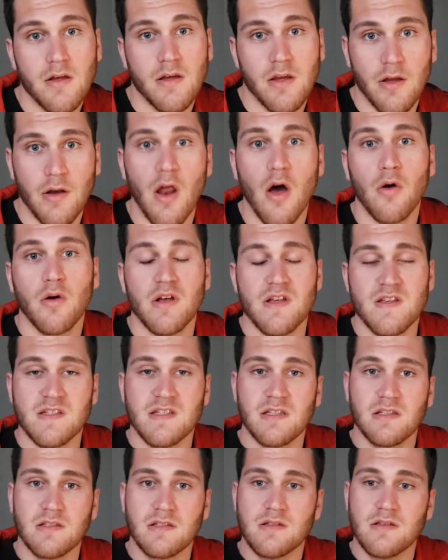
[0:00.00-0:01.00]
You know,
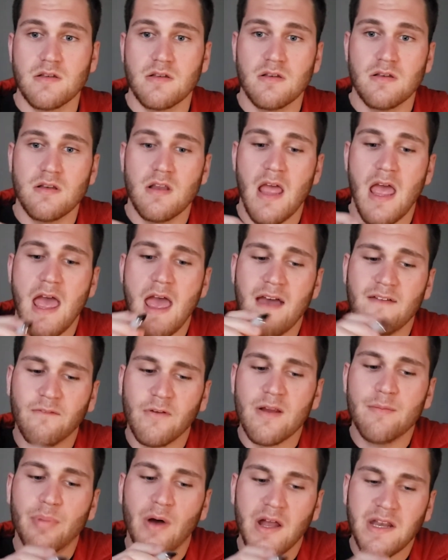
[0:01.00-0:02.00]
because
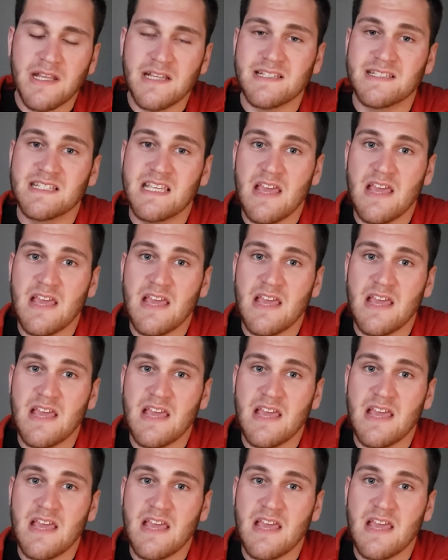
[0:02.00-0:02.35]
everybody's